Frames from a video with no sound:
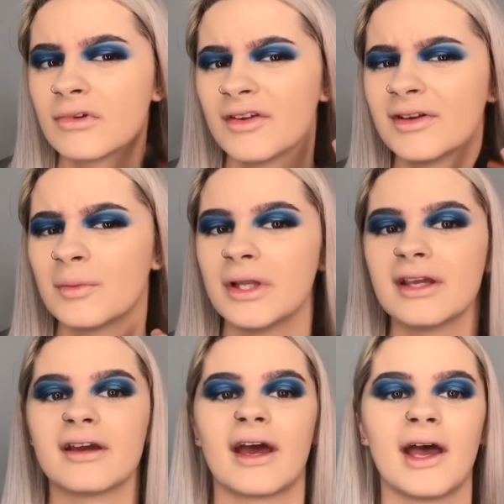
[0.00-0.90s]
not even a
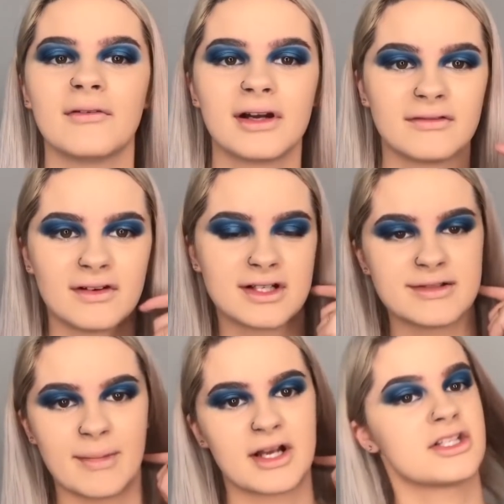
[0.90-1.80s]
week ago and I've already
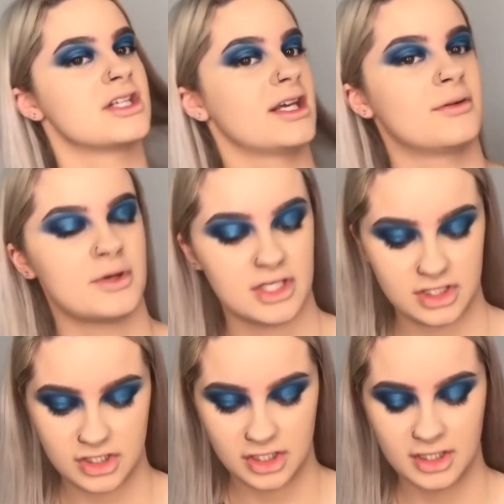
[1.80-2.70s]
smashed it,
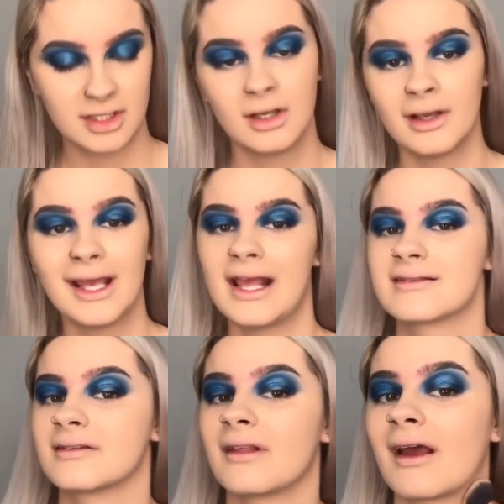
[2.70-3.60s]
which
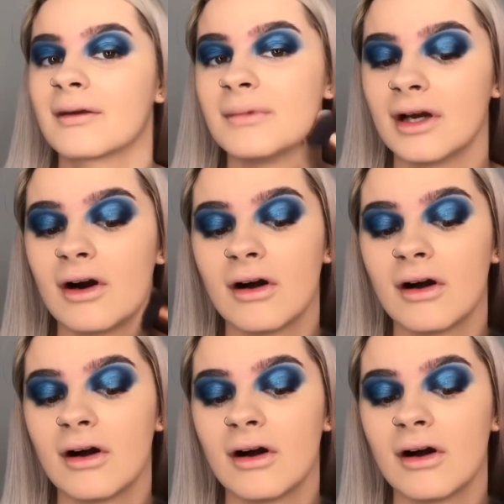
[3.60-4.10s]
isn't like me at